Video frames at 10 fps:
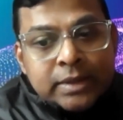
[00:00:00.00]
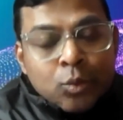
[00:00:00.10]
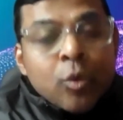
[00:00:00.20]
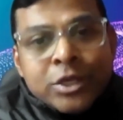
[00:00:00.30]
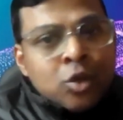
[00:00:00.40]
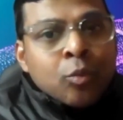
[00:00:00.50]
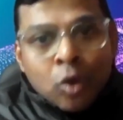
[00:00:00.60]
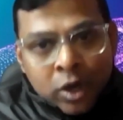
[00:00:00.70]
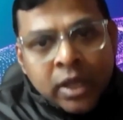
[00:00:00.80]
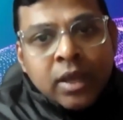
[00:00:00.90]
ways of
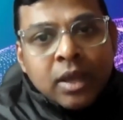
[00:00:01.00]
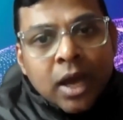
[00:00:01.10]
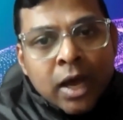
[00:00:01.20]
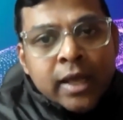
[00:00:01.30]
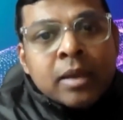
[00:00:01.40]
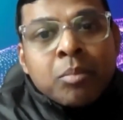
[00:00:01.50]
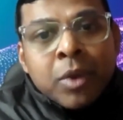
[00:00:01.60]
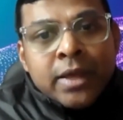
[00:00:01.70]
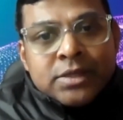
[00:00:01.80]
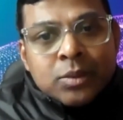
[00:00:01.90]
working in
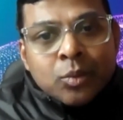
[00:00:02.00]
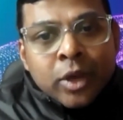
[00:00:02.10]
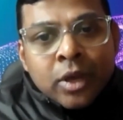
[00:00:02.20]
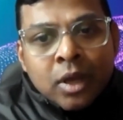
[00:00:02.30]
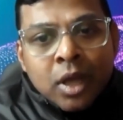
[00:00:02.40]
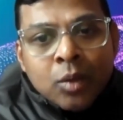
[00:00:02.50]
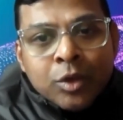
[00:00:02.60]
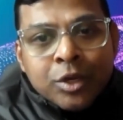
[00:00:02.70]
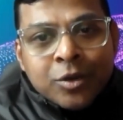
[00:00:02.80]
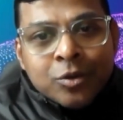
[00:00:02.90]
place when we try